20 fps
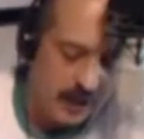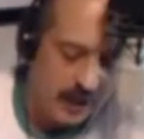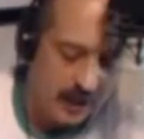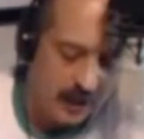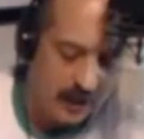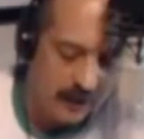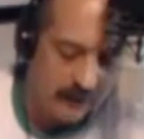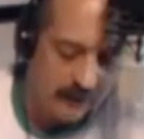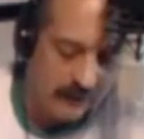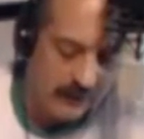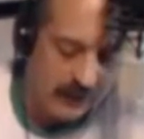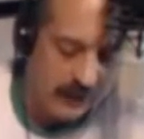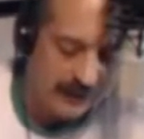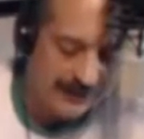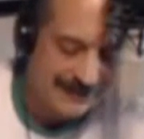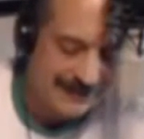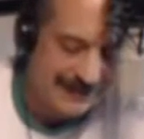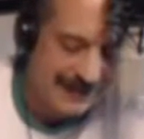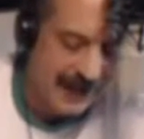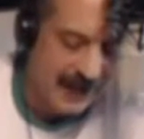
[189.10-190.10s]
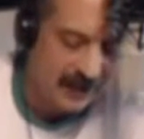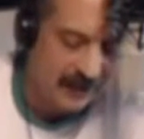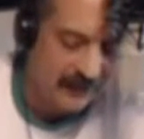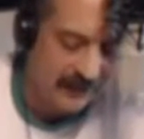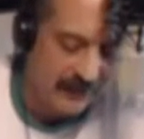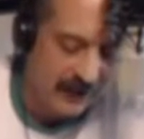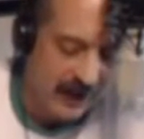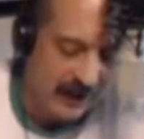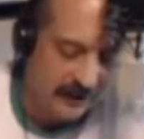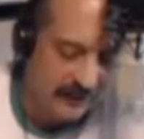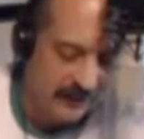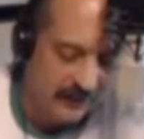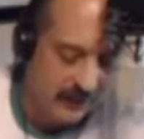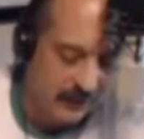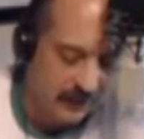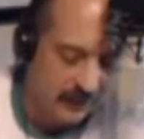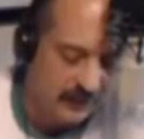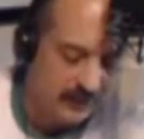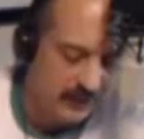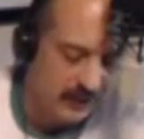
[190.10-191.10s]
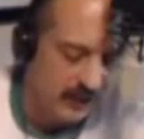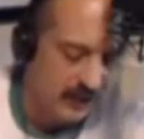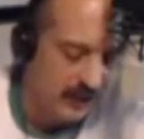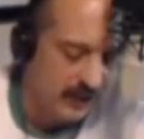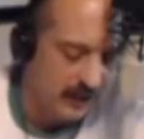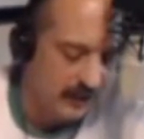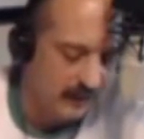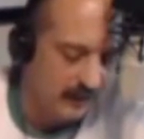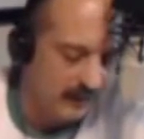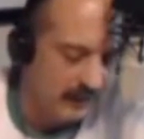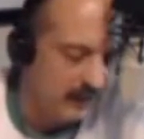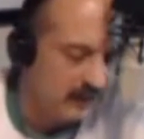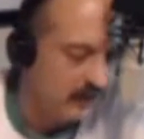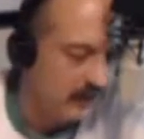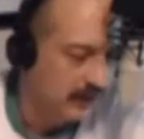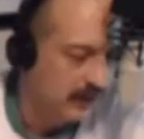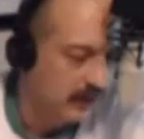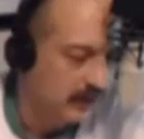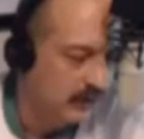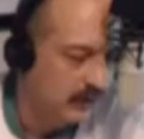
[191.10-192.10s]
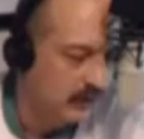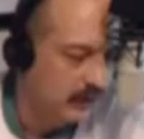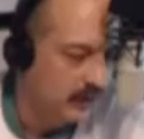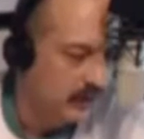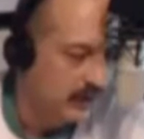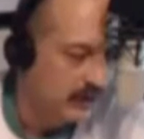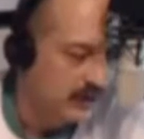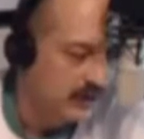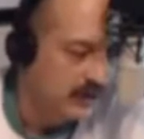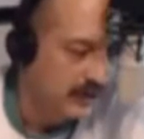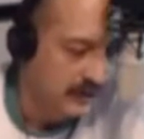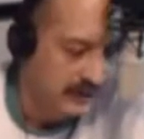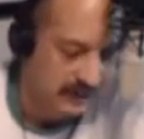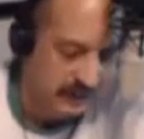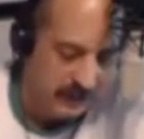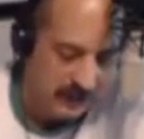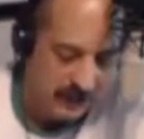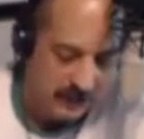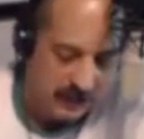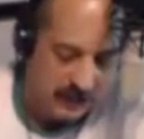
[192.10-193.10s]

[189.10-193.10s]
of uh, satisfactory, which uh, is what the 2.6